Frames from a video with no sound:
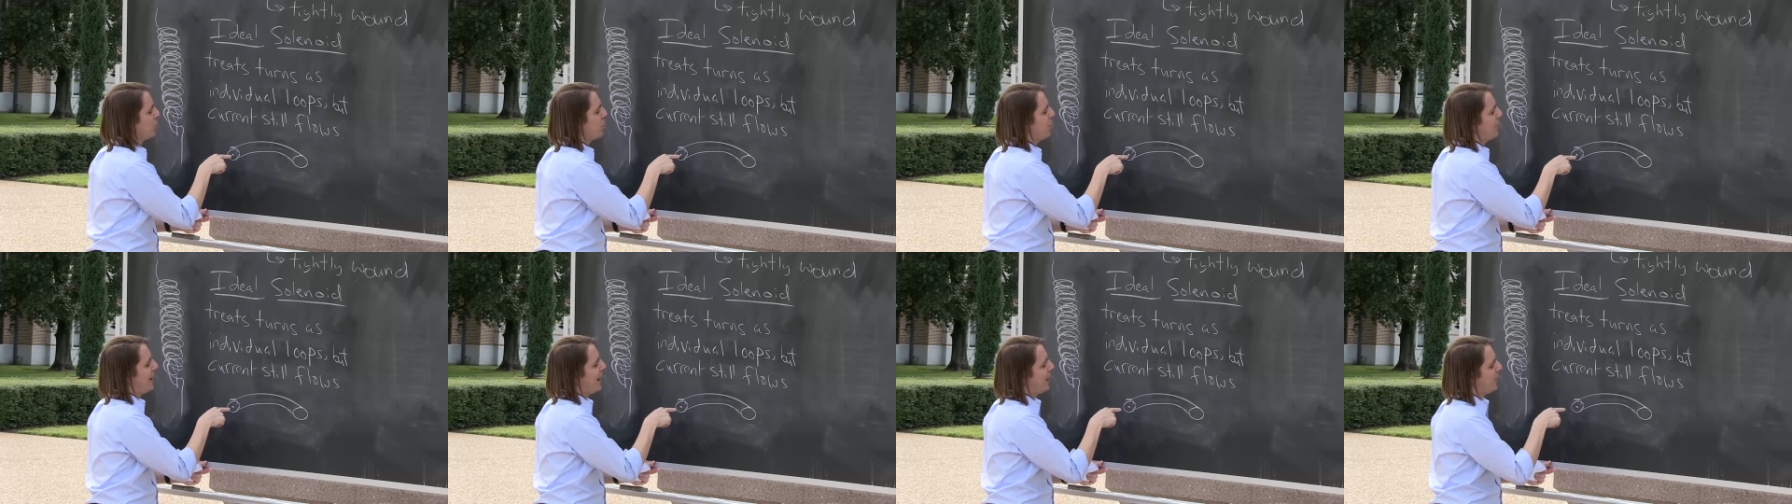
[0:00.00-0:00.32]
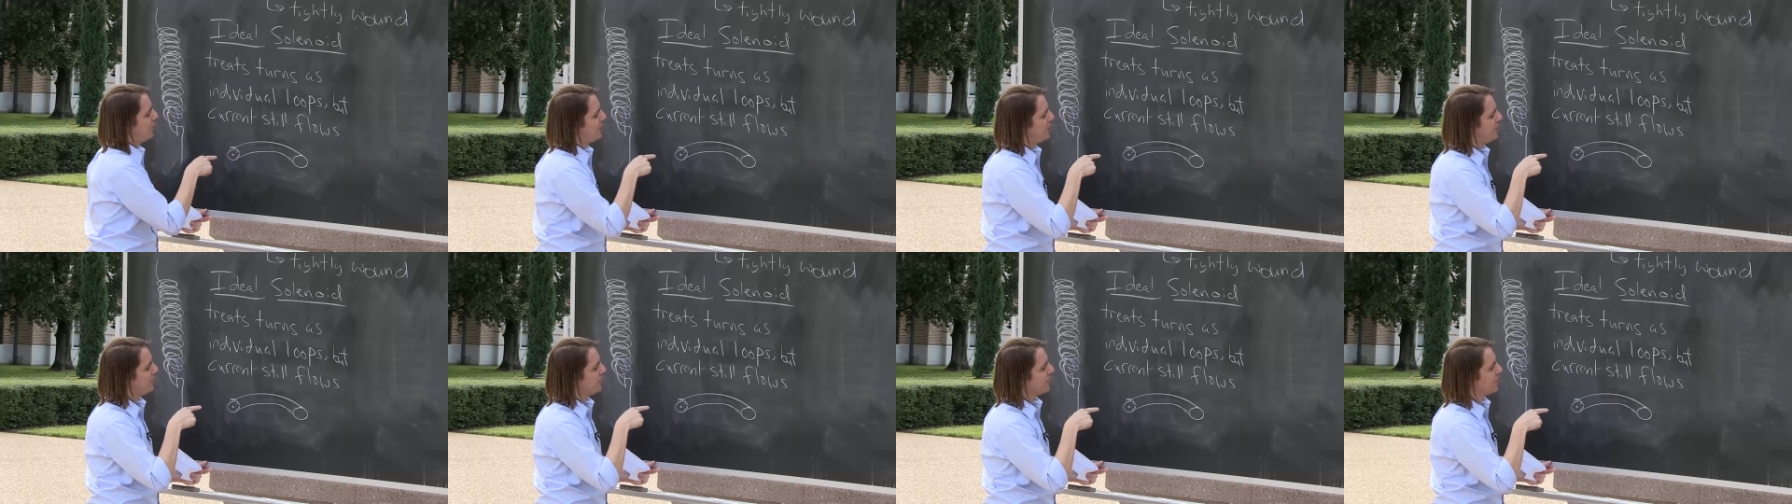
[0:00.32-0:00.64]
come
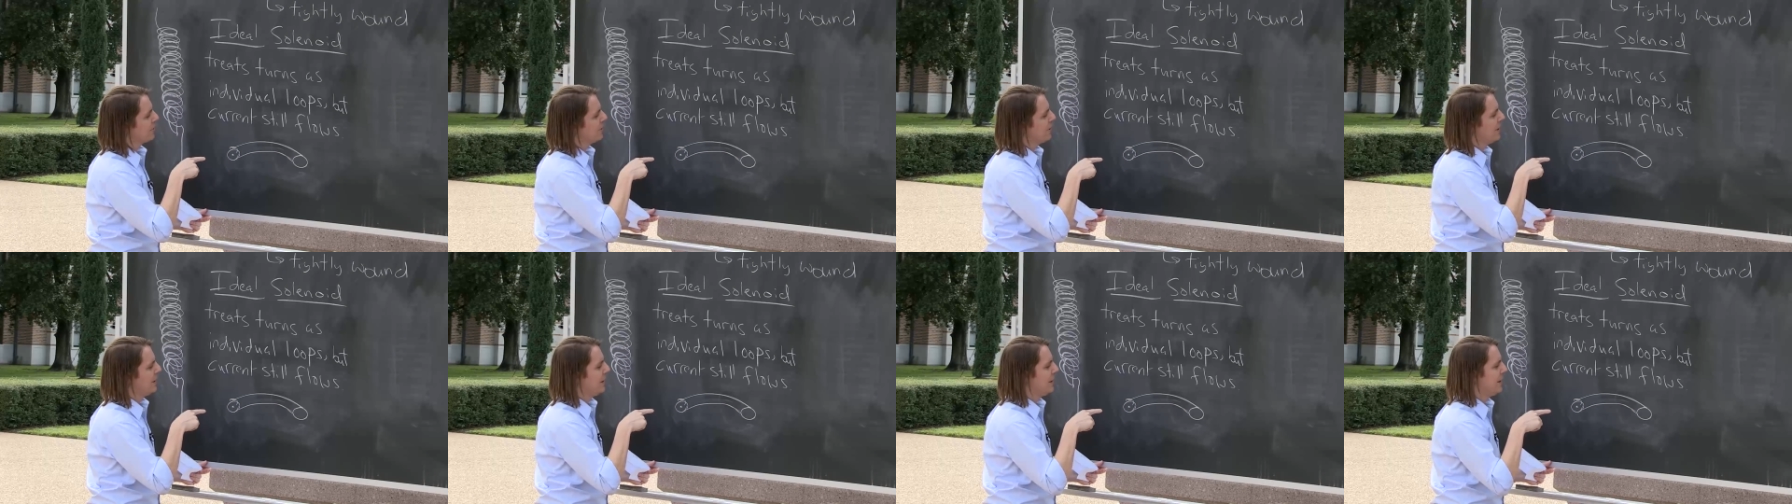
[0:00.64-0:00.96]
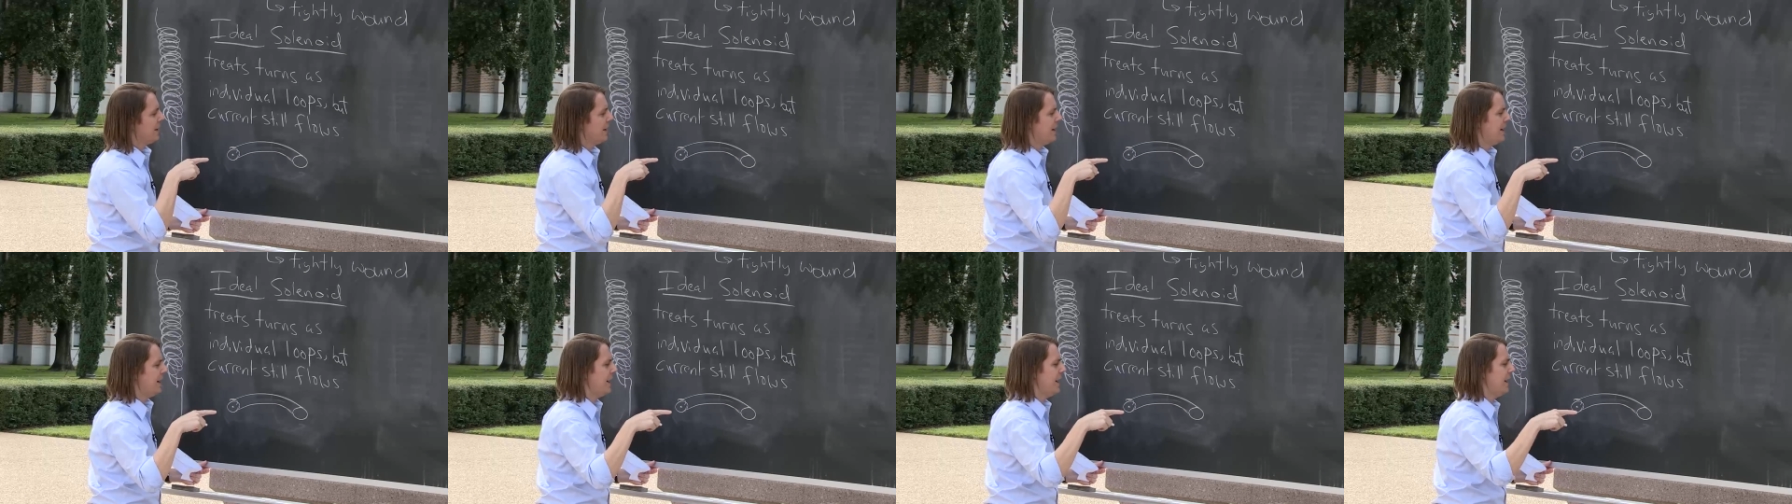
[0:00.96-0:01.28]
out here,
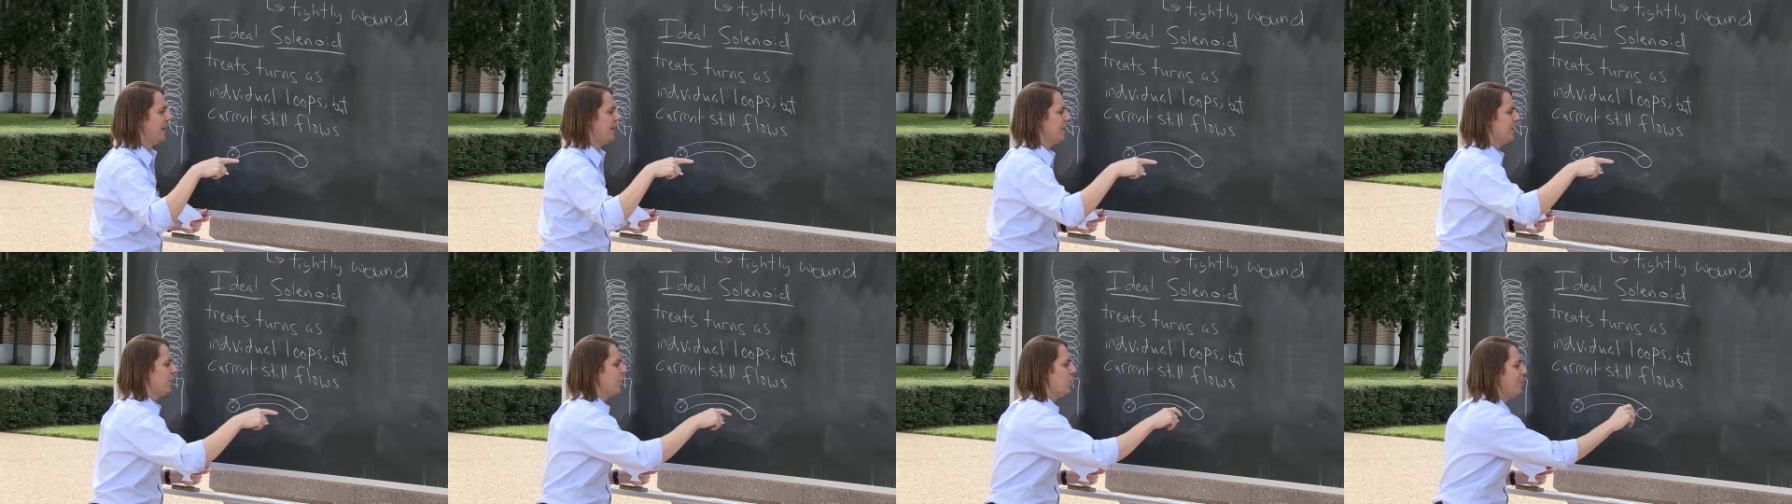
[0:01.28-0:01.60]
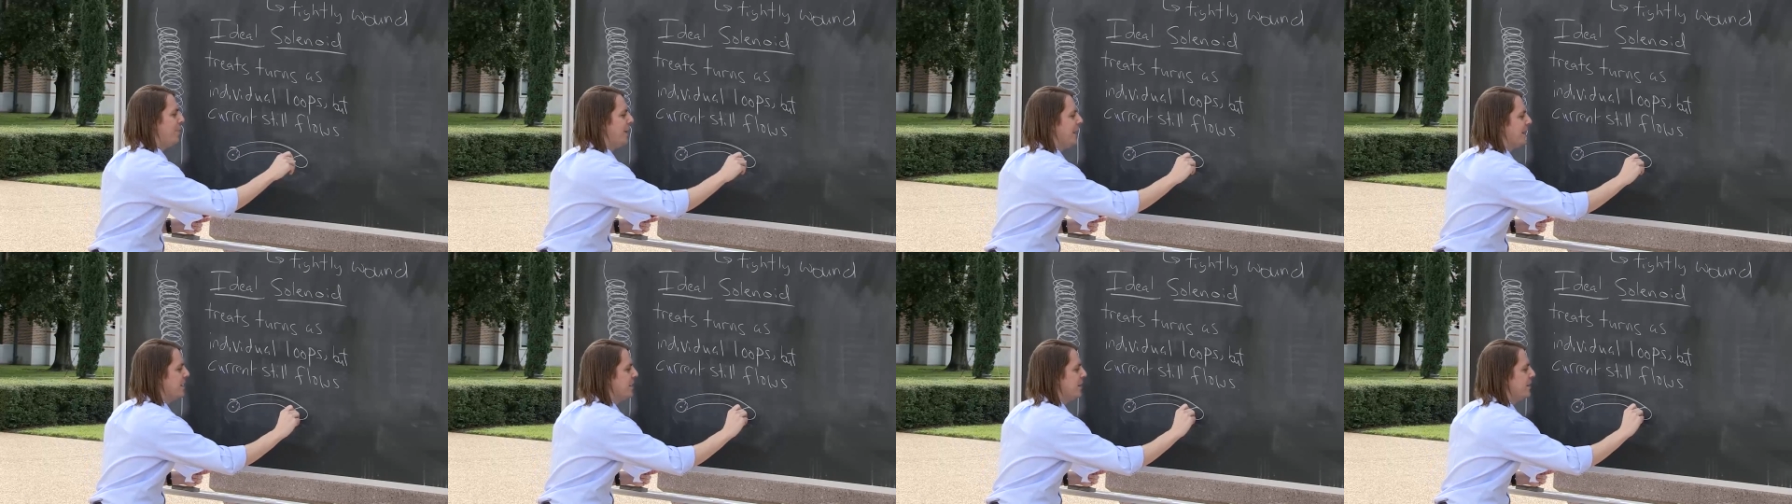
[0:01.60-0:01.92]
and it'll
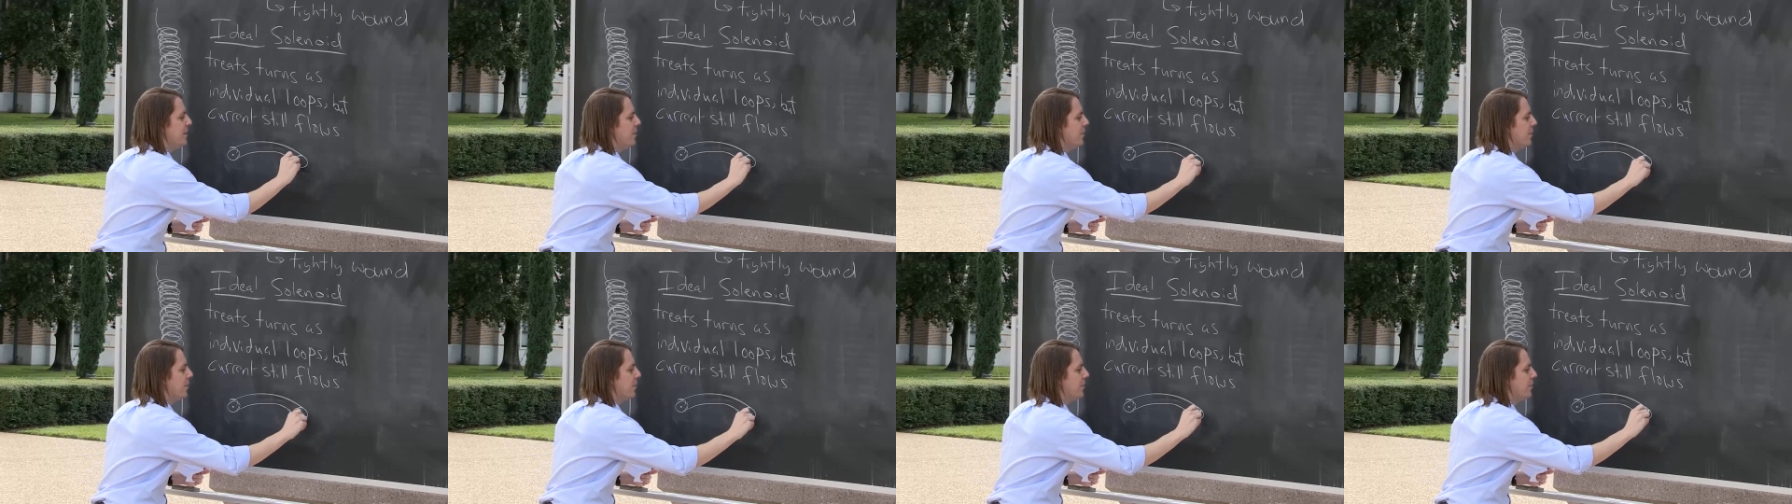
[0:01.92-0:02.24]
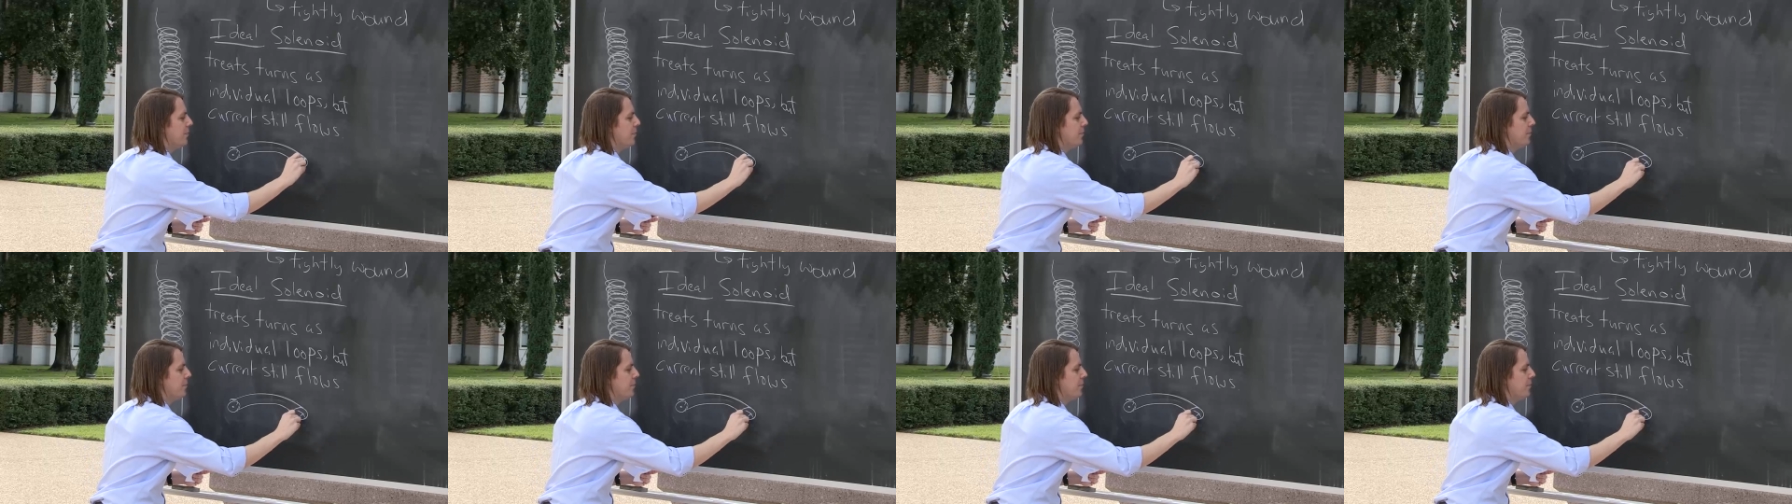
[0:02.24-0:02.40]
go back in here.